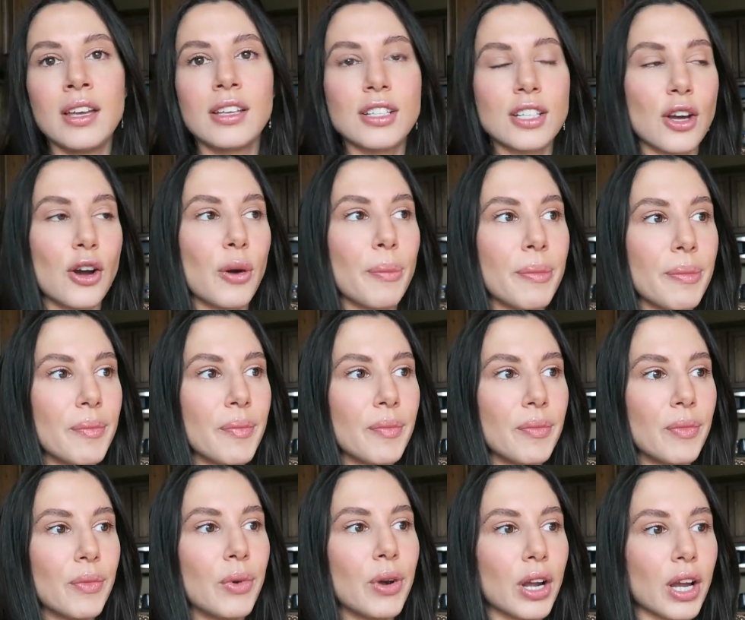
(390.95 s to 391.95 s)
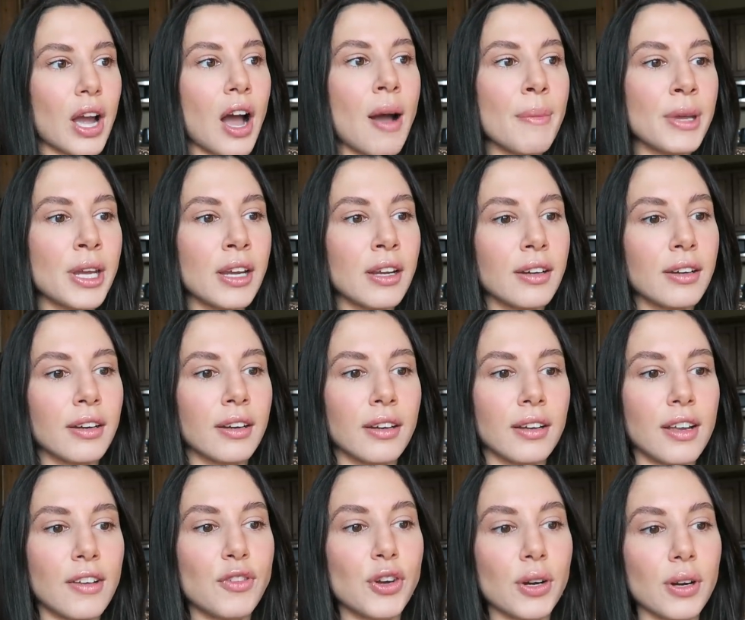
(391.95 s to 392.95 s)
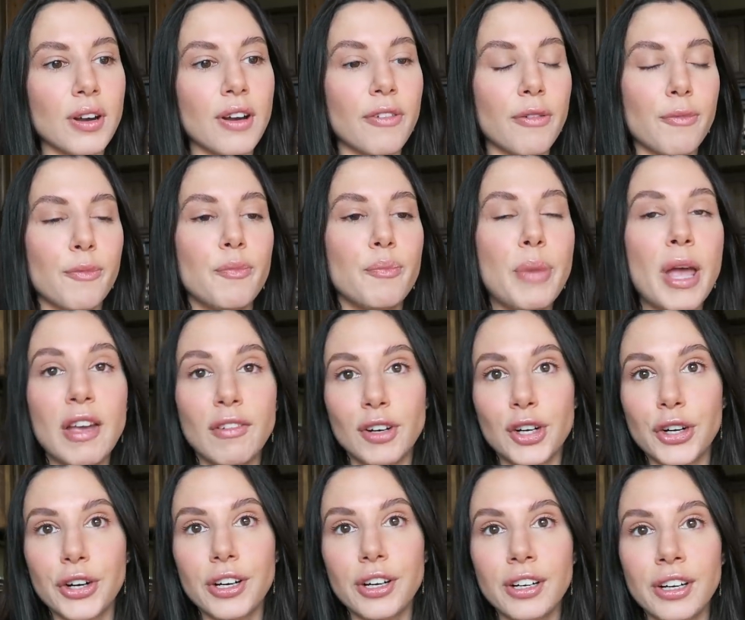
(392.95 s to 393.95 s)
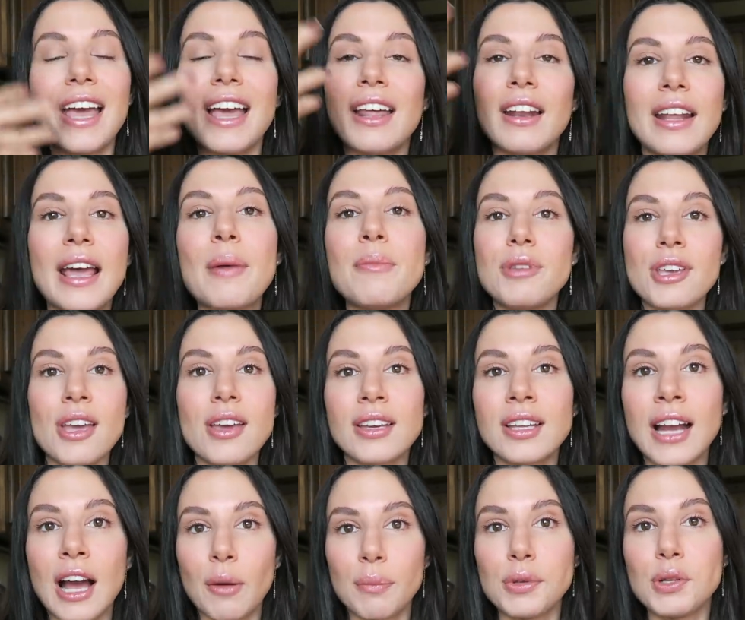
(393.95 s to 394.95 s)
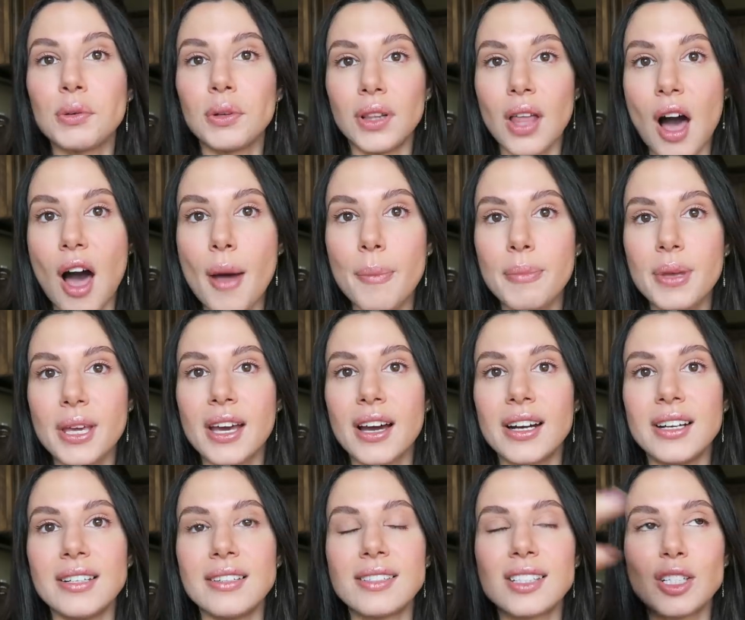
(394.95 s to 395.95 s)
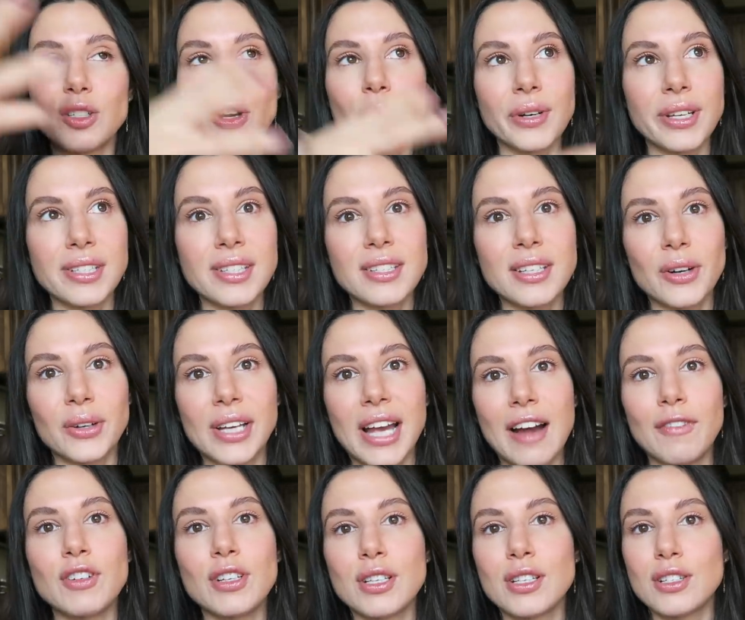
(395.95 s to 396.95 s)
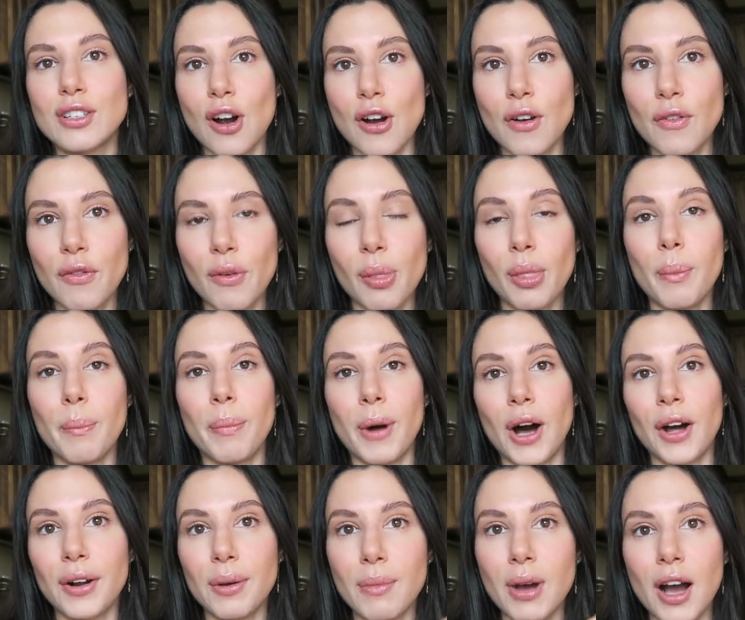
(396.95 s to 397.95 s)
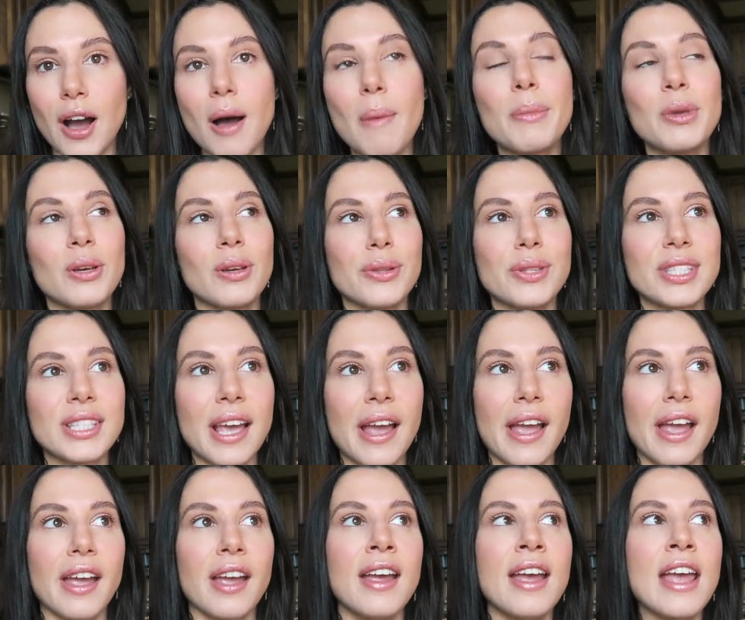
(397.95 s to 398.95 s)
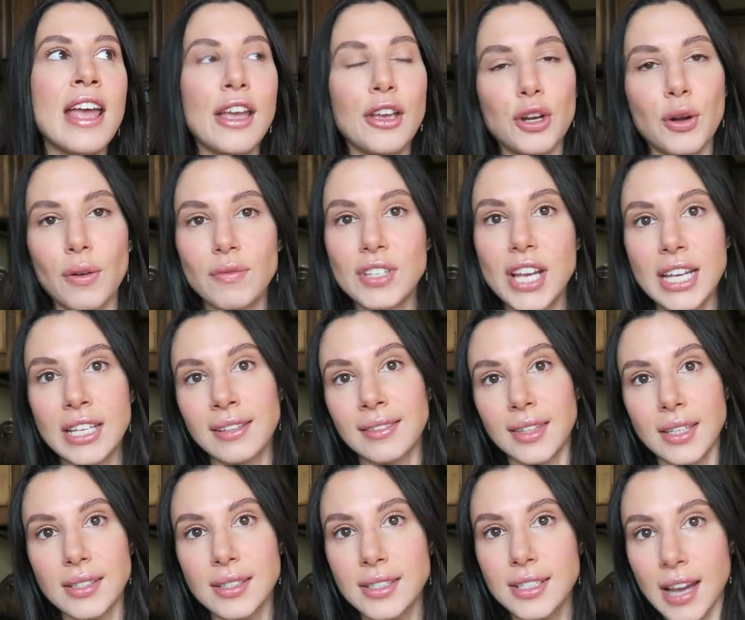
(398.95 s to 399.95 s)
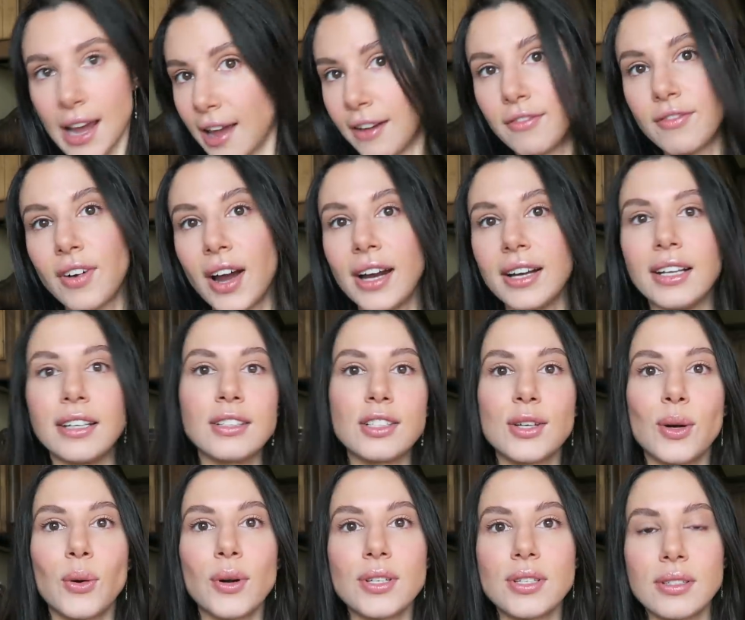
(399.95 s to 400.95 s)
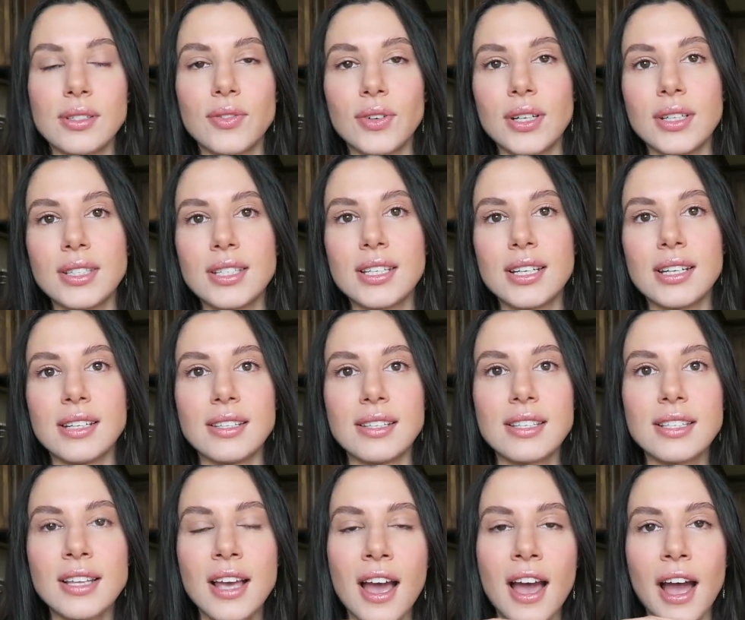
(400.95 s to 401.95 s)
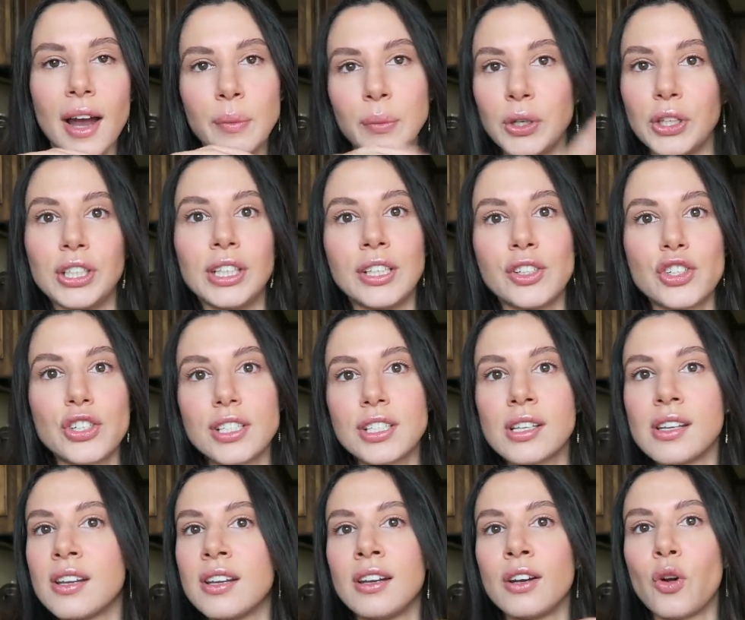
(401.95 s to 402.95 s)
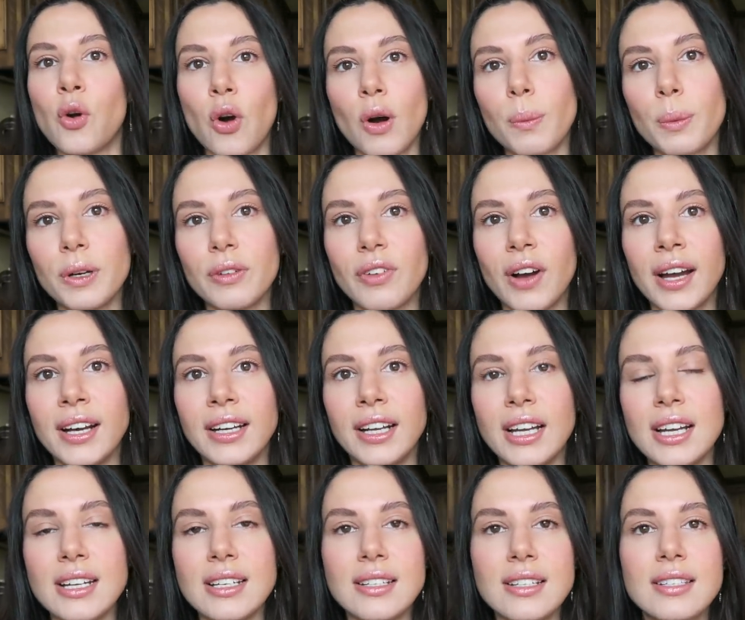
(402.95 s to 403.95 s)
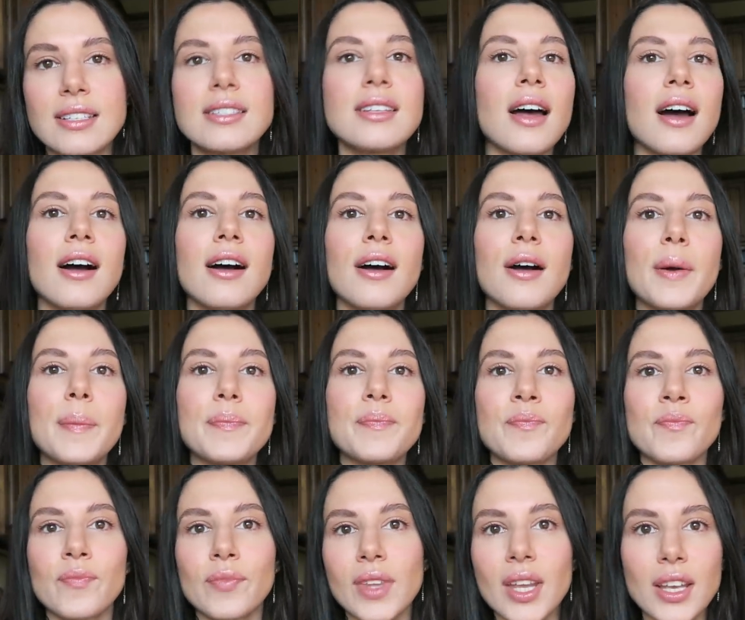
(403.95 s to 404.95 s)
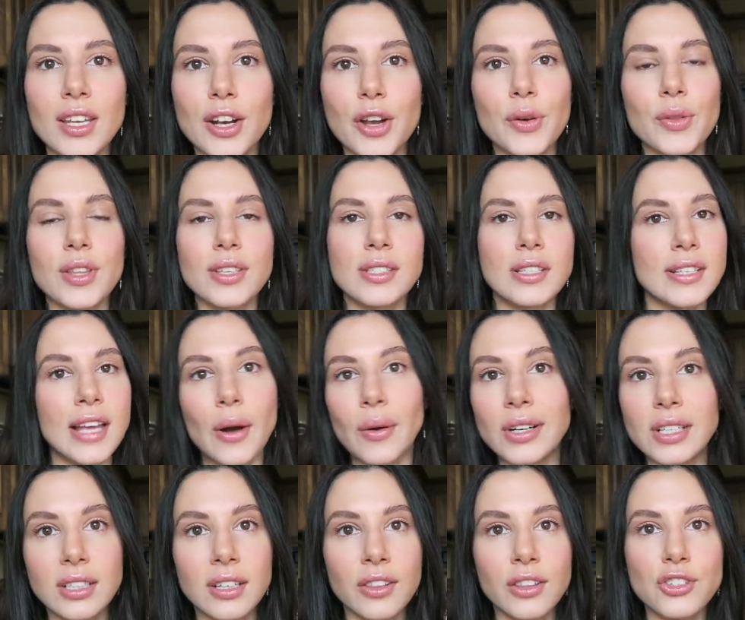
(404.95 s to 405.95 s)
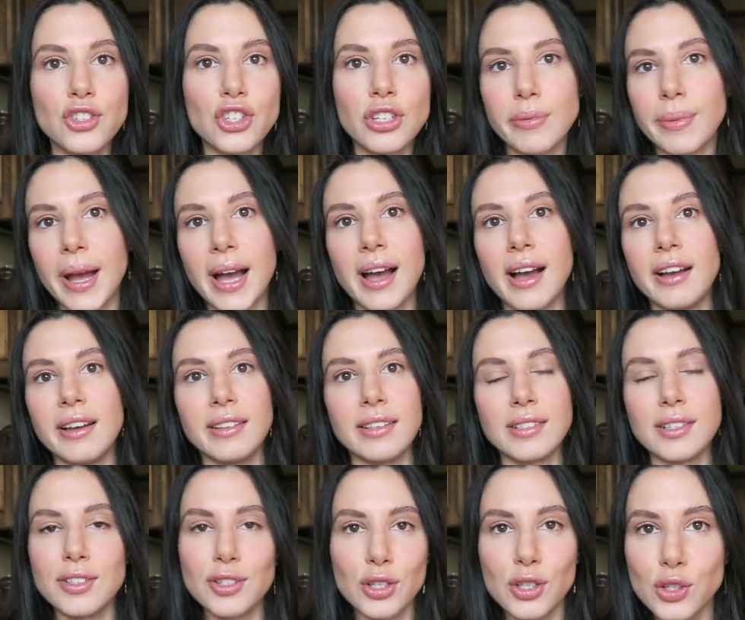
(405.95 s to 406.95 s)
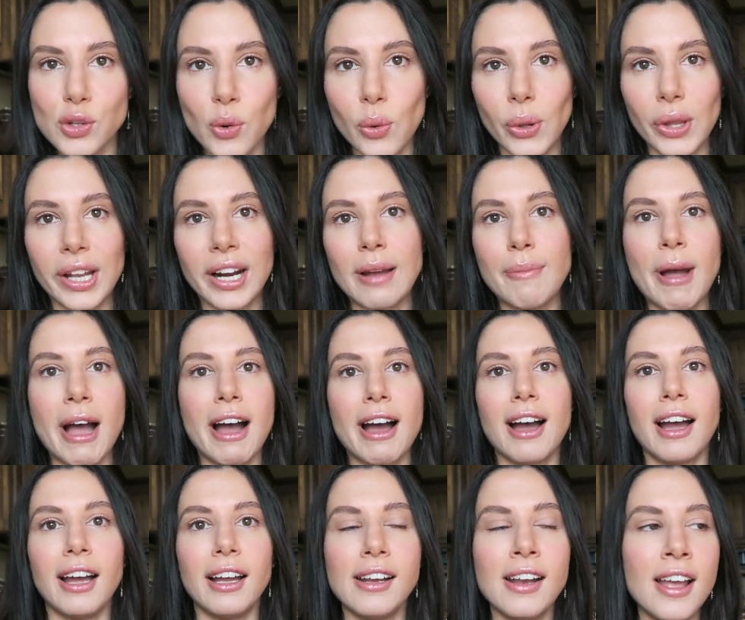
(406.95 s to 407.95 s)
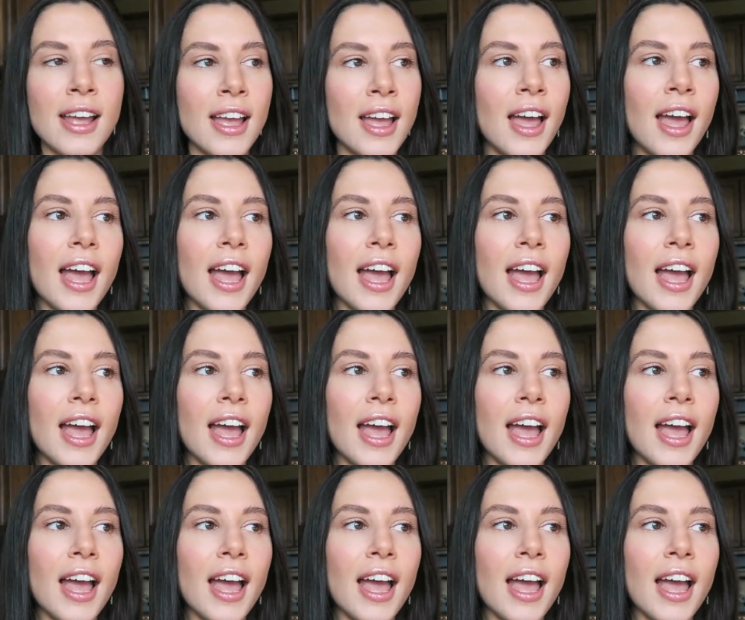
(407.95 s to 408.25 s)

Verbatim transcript: So coming, if you're a pivoter, an MBA can help you a lot because you don't necessarily have to start from the bottom up. You can say, you know, I've taken these 10 finance courses, for instance, I'm really interested in corporate finance, um, you know, this is how I did on the GMAT, this is the school that I'm at.